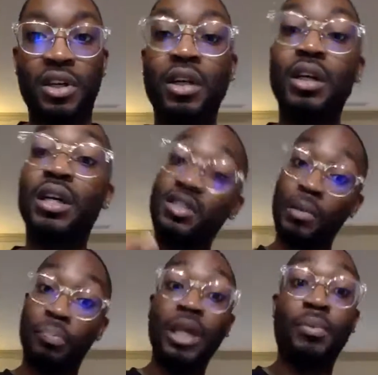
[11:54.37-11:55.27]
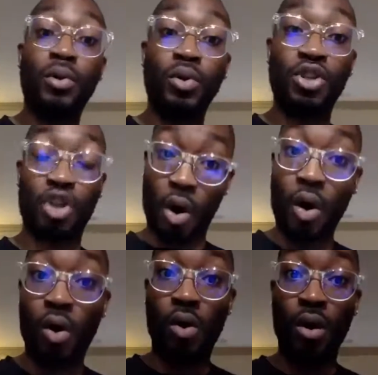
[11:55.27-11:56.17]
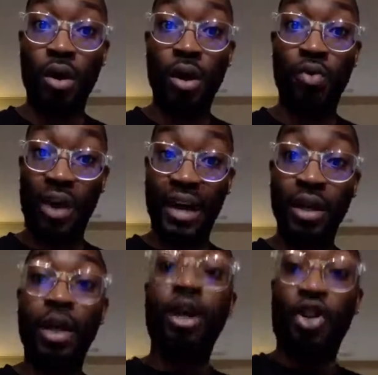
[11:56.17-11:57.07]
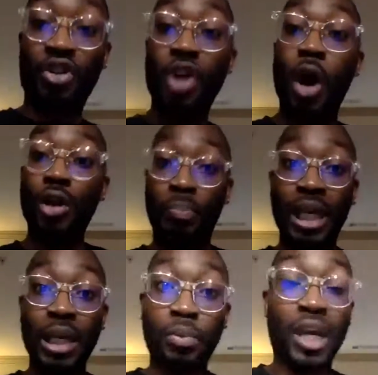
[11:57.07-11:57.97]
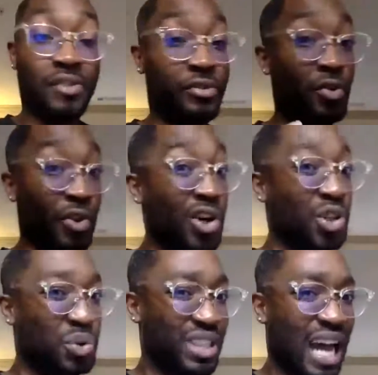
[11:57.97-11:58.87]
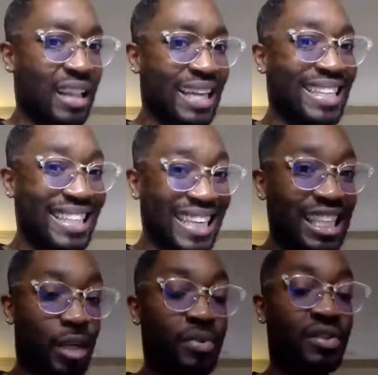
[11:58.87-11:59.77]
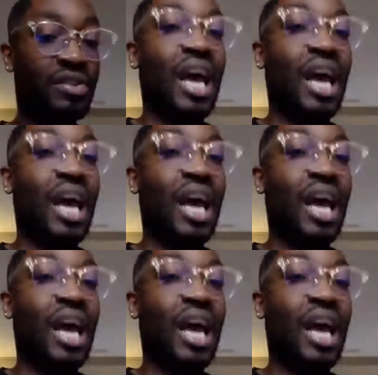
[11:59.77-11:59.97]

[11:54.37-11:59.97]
That's good, because there's some people on this call, right? You're talking to people and for real, you just like need